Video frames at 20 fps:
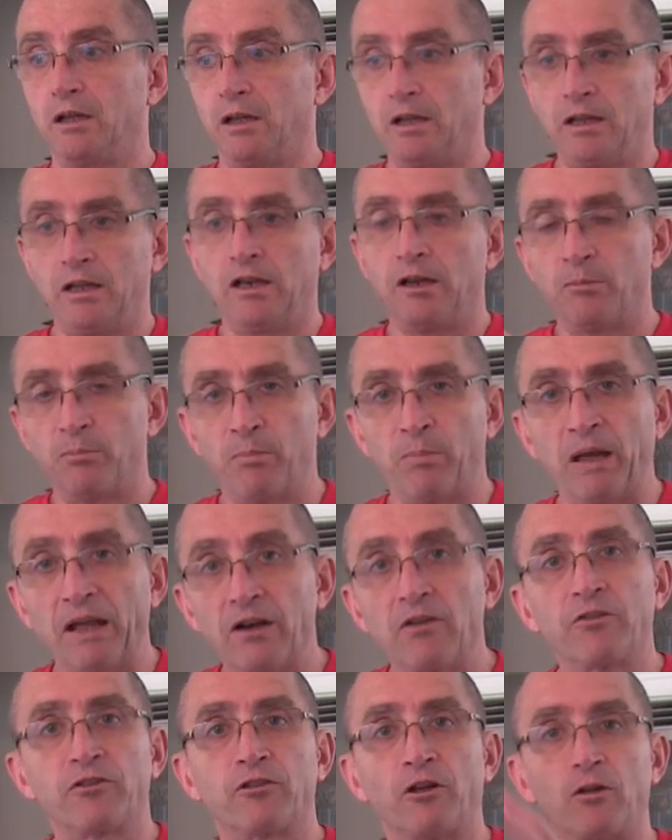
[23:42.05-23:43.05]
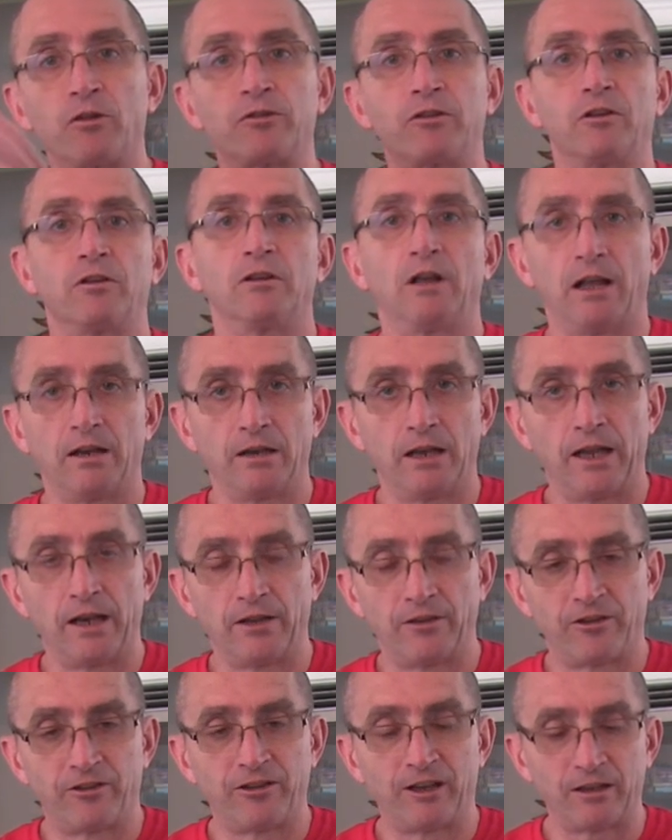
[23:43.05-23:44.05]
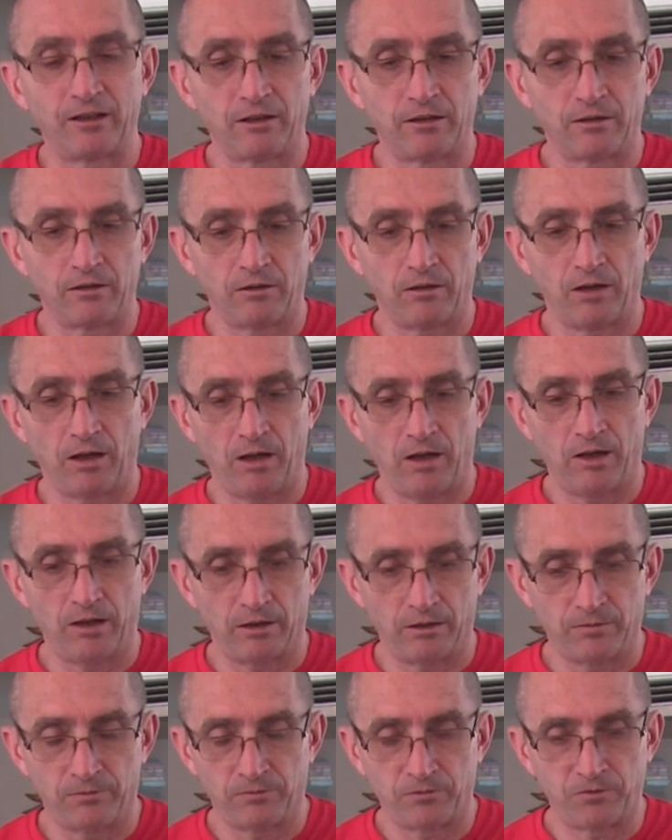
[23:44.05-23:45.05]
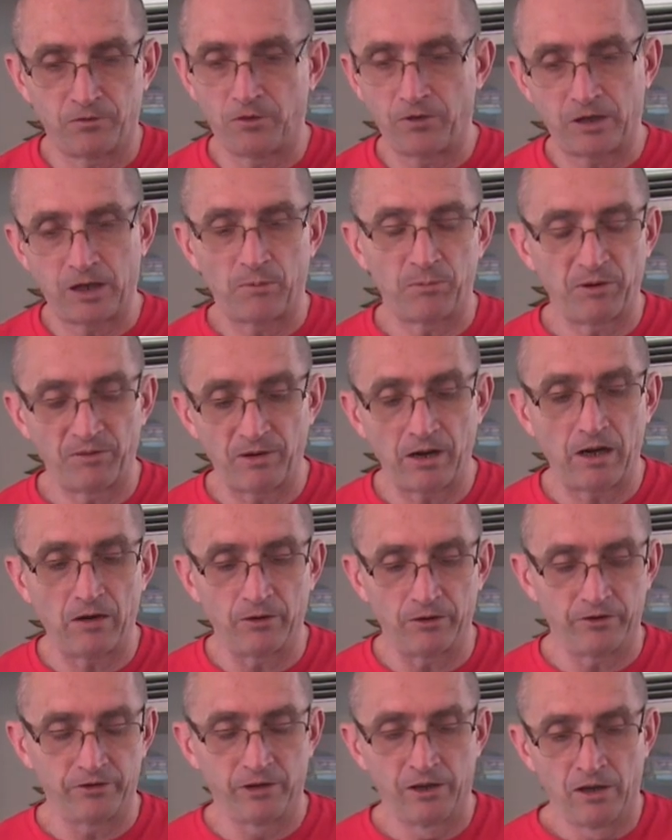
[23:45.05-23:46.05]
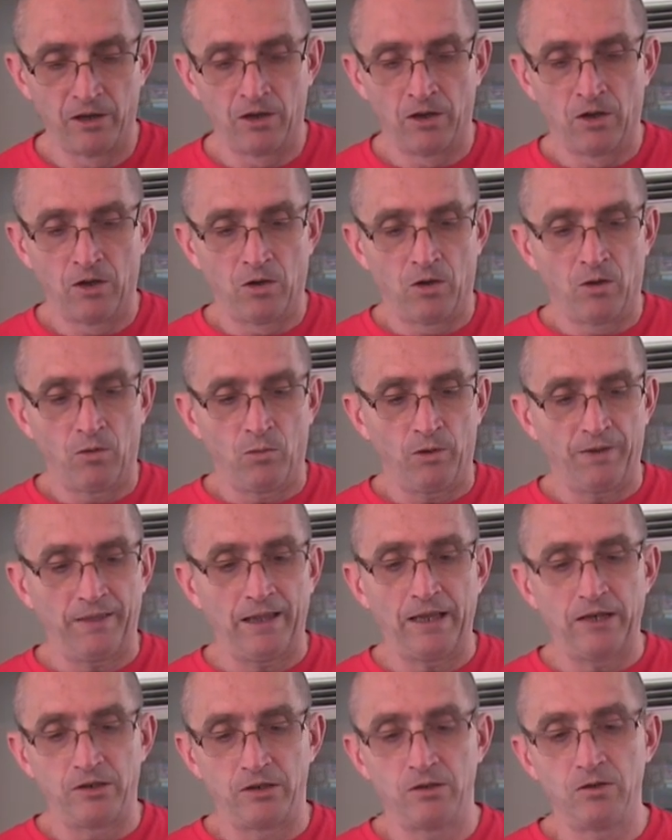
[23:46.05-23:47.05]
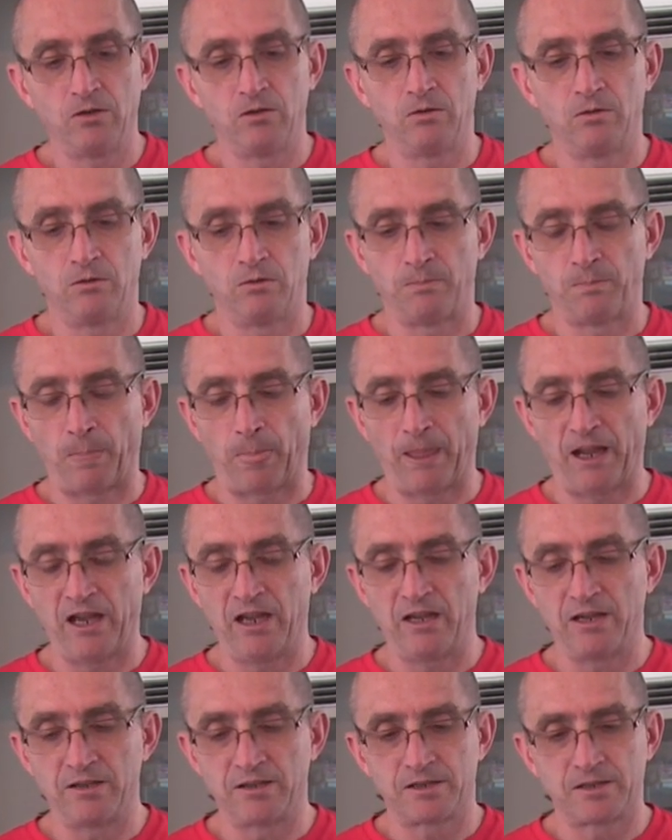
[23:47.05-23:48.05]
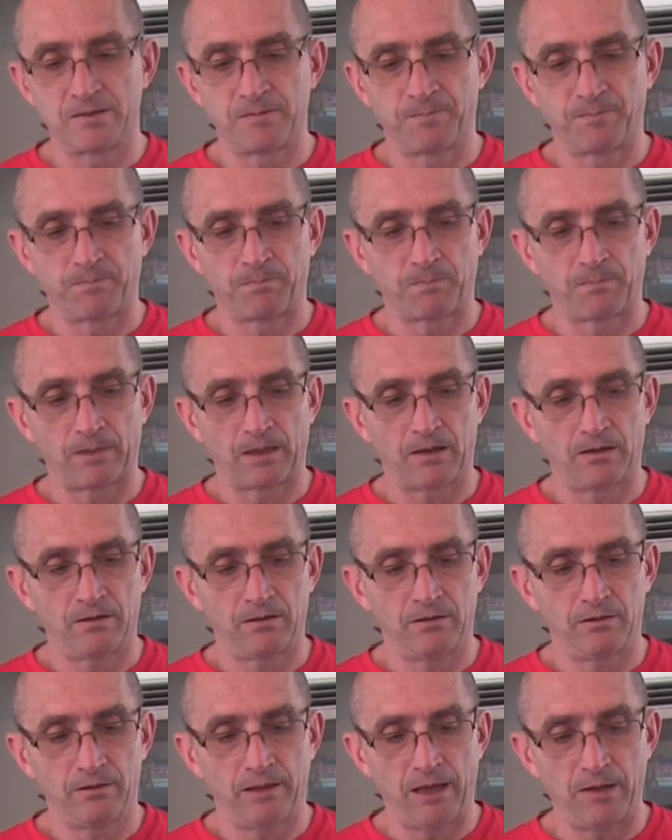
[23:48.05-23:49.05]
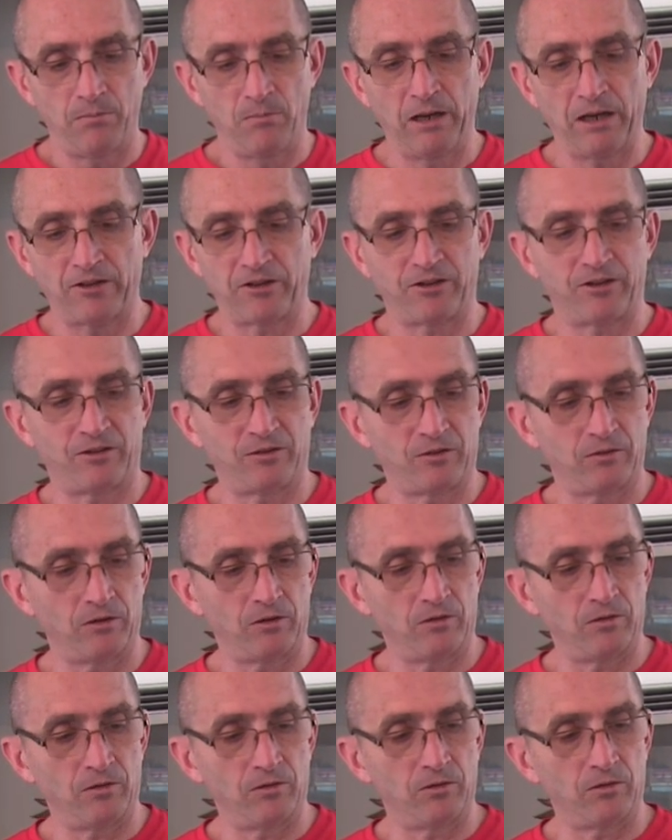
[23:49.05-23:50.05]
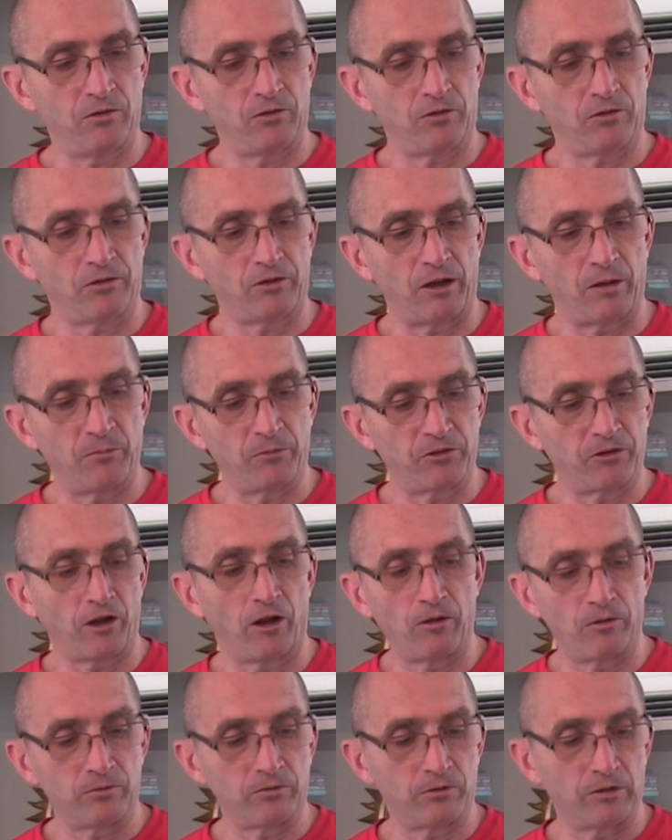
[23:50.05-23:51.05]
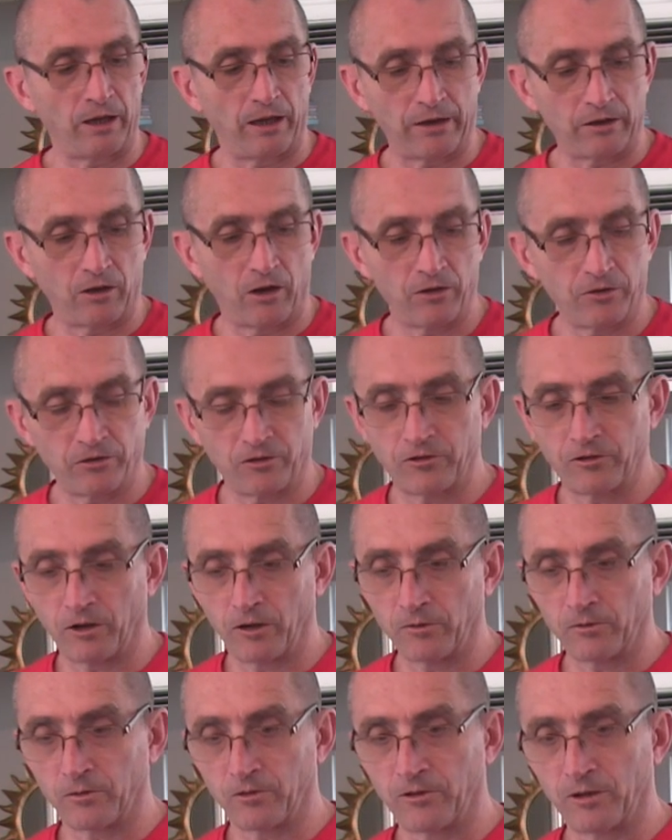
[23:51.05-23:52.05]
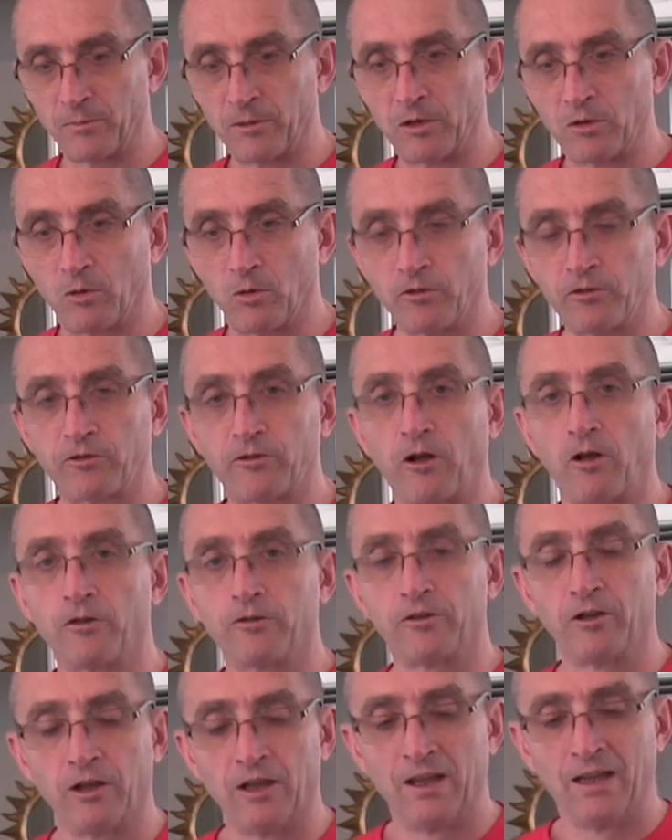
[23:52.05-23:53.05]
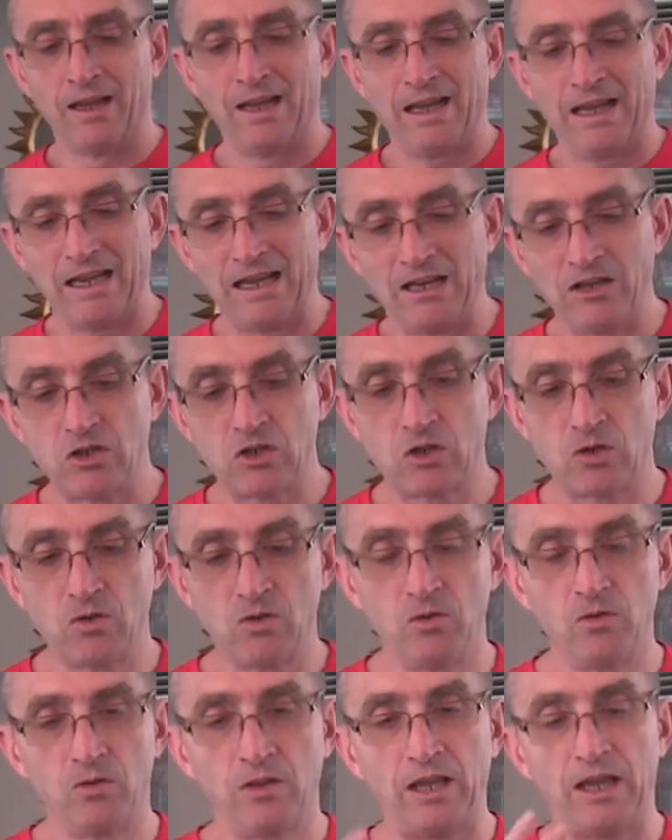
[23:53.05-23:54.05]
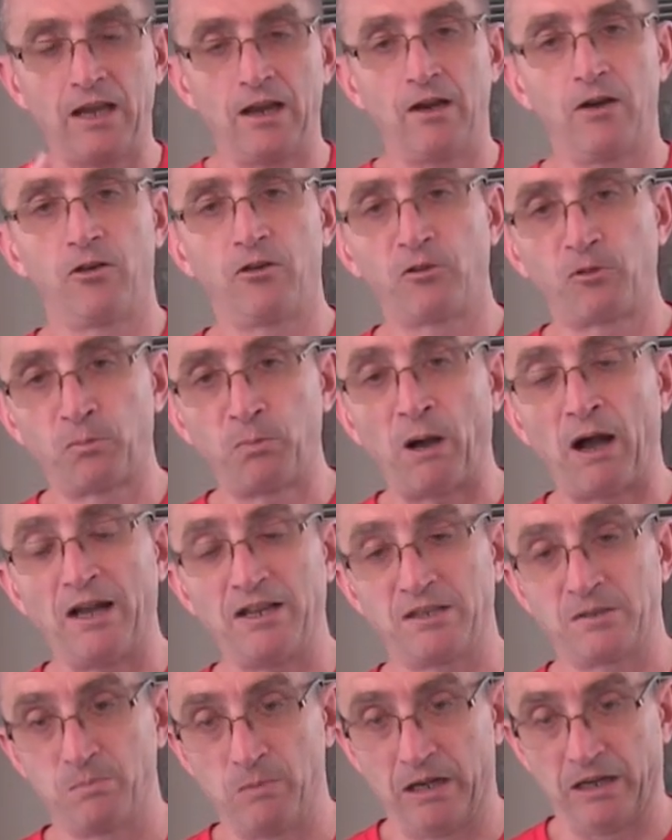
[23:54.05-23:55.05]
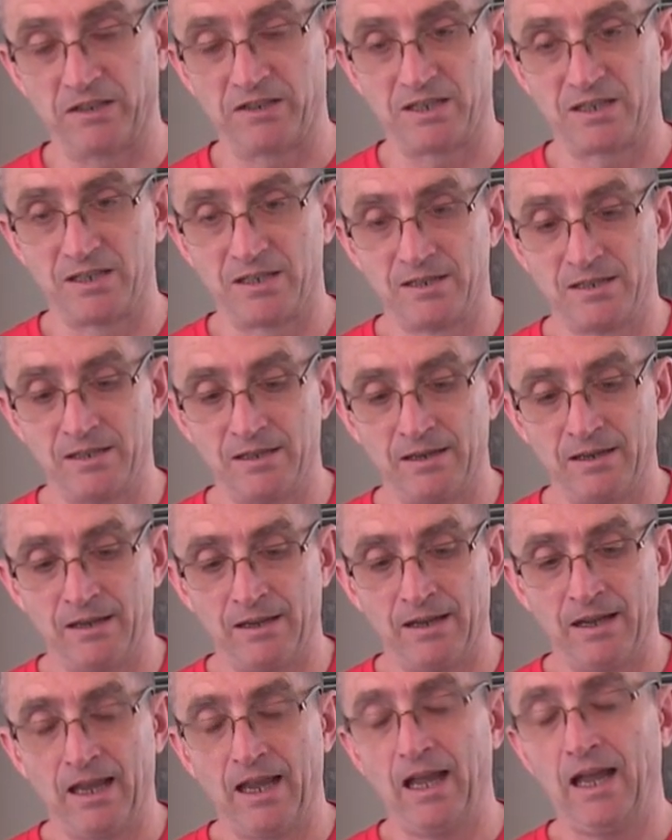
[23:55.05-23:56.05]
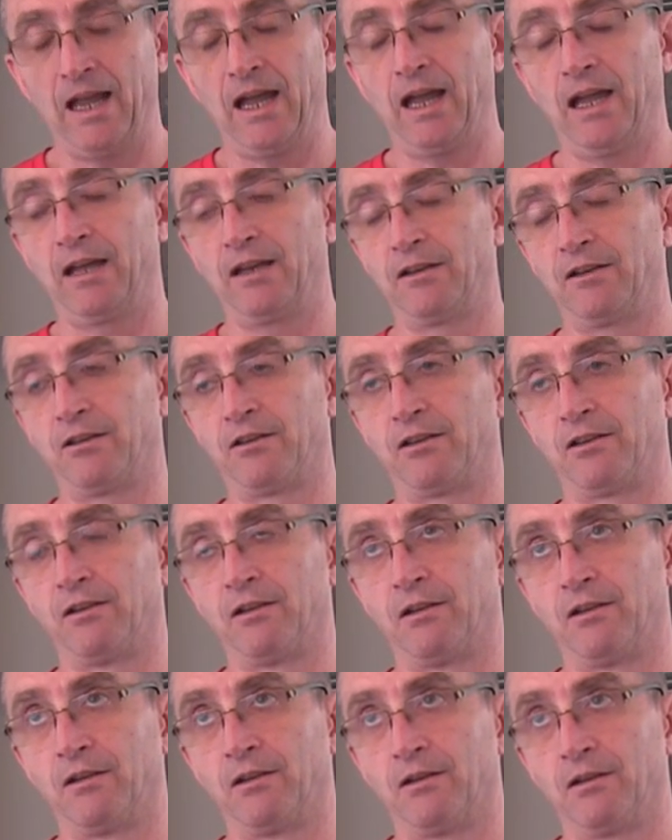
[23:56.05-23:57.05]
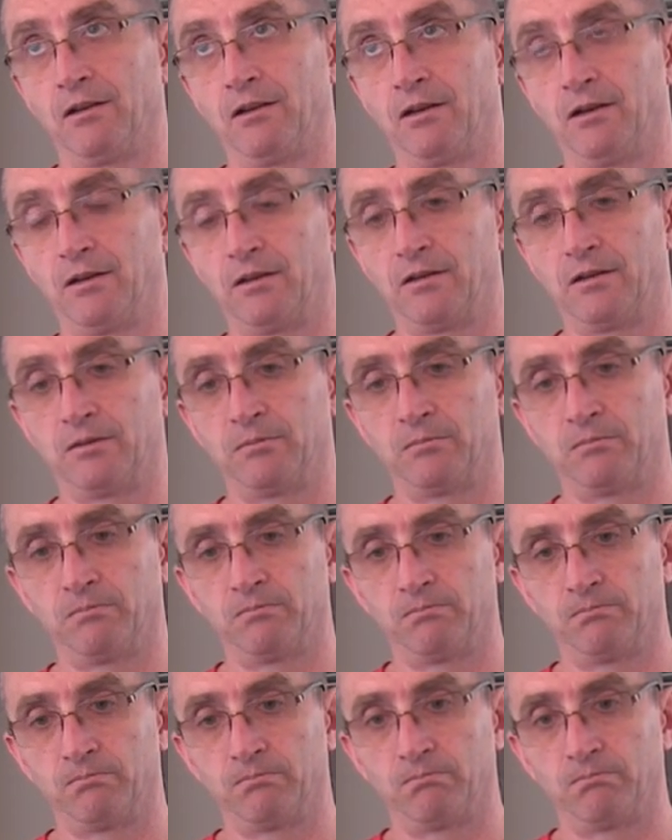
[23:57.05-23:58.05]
in a bed of salt and, and let it sit uh, for a couple of hours. What they do is they mix some salt, like kosher salt or something, coarse salt, into their spice mix, and um,